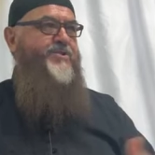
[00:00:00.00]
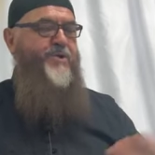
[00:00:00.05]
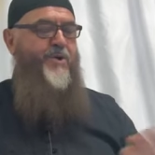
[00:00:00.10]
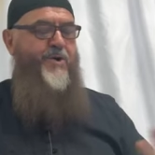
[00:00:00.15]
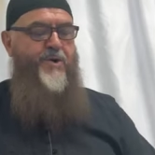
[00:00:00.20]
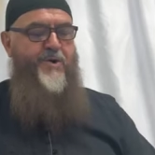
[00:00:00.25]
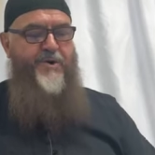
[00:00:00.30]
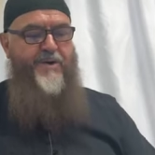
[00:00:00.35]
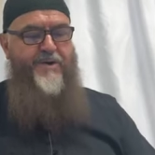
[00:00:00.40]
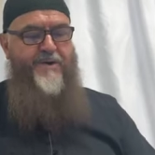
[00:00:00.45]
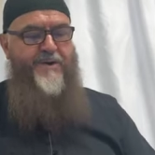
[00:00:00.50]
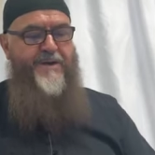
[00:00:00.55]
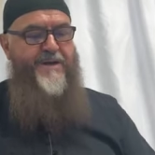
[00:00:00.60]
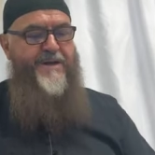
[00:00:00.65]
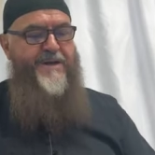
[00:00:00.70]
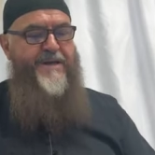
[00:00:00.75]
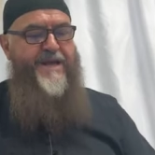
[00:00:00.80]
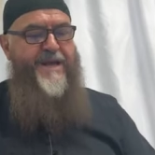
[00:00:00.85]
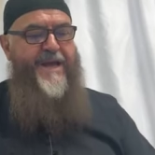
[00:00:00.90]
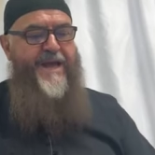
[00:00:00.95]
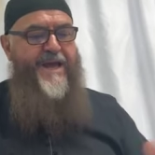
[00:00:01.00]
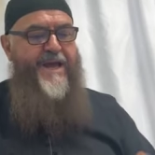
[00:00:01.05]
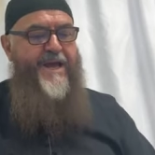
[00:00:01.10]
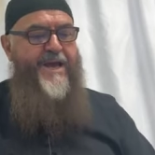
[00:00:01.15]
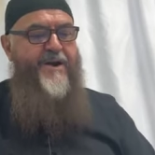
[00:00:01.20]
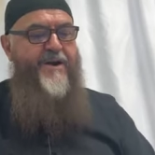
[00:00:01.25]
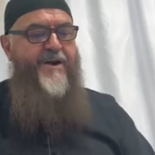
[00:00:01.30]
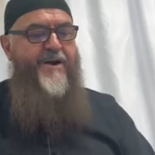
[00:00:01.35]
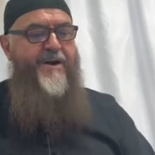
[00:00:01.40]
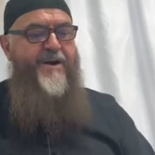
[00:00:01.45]
So
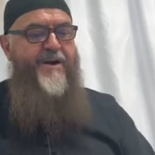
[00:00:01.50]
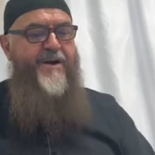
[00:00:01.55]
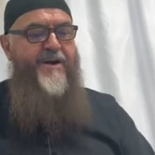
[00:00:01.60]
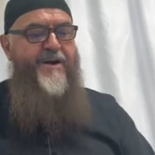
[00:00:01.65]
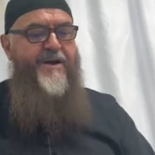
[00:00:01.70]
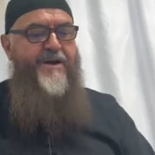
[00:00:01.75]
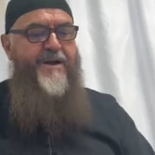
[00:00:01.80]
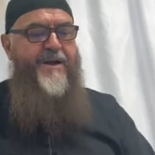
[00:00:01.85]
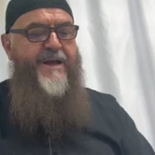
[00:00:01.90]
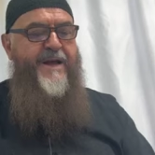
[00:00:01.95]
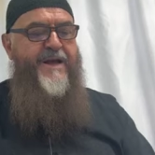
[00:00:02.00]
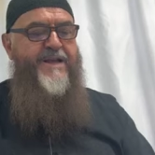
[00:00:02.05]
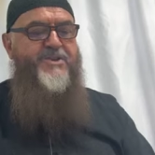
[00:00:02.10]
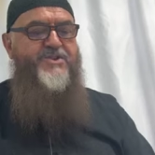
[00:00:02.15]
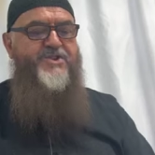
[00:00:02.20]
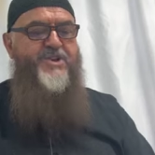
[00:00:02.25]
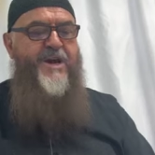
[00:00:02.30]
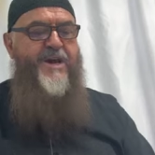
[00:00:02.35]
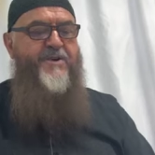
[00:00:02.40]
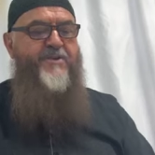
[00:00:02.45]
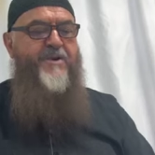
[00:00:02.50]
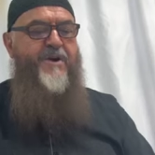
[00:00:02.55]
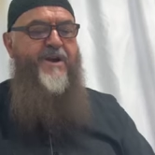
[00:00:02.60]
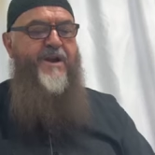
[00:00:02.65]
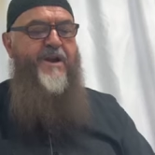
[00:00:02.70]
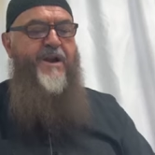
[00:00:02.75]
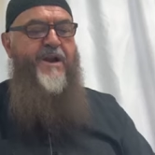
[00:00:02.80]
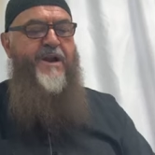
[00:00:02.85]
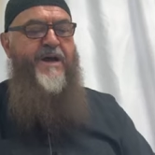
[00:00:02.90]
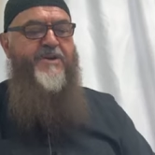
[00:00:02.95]
here in
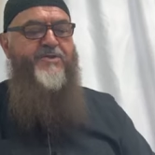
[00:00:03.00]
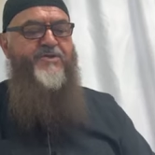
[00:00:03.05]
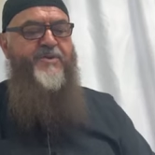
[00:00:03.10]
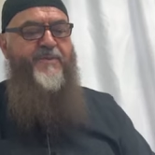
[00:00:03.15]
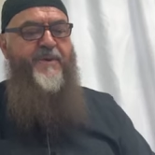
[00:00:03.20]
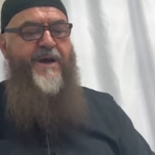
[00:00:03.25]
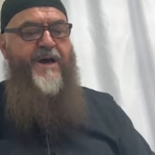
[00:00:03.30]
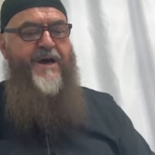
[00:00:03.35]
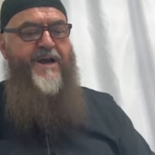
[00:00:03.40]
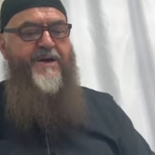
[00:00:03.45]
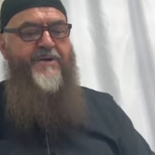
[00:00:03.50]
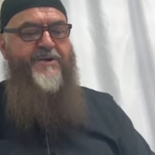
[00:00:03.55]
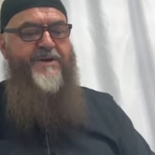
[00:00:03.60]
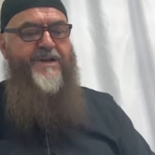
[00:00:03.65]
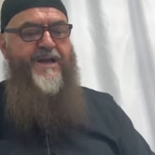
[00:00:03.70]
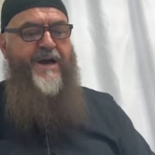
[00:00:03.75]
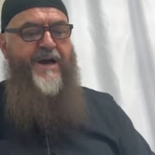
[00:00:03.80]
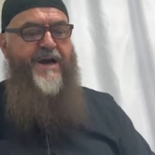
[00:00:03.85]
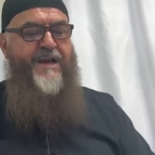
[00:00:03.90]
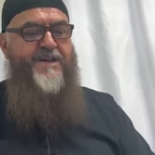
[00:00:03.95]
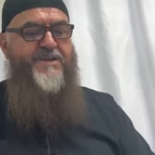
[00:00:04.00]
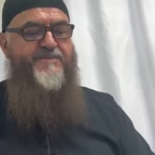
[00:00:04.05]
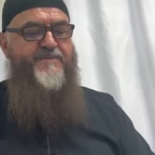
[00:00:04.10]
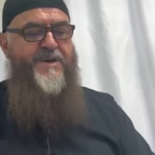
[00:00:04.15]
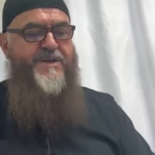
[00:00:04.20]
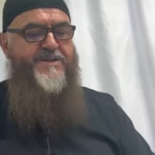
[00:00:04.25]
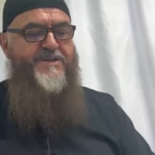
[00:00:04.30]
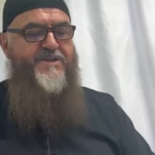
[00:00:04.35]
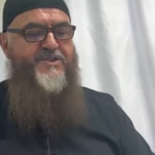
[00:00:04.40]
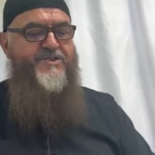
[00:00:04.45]
general Allah subhanahu wa ta'ala's
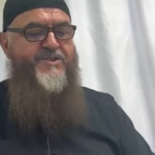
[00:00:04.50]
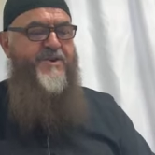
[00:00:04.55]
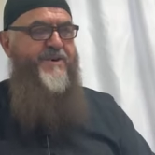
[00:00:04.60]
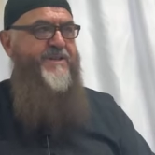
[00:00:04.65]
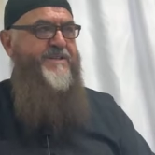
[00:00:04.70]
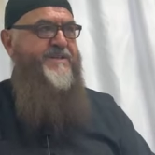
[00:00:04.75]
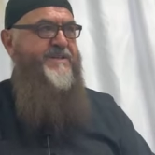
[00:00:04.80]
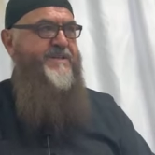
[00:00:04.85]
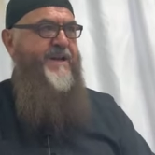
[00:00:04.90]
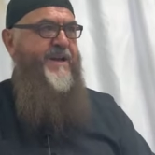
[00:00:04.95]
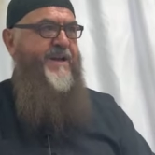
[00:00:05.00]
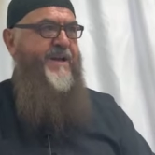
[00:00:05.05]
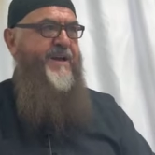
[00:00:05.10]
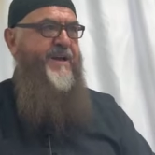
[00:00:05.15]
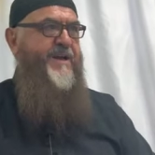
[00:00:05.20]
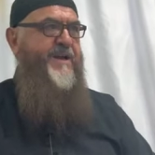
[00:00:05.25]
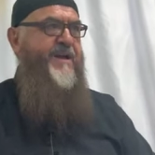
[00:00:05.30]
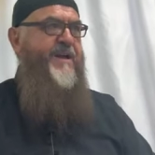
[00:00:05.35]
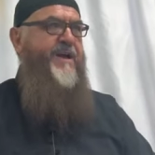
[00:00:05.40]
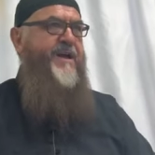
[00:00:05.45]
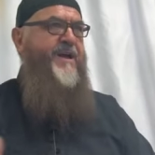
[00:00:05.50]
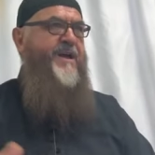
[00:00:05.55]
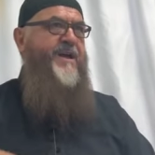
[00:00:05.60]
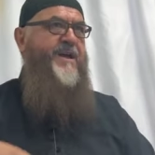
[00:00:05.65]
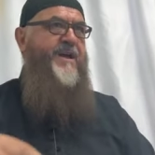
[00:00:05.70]
messenger is saying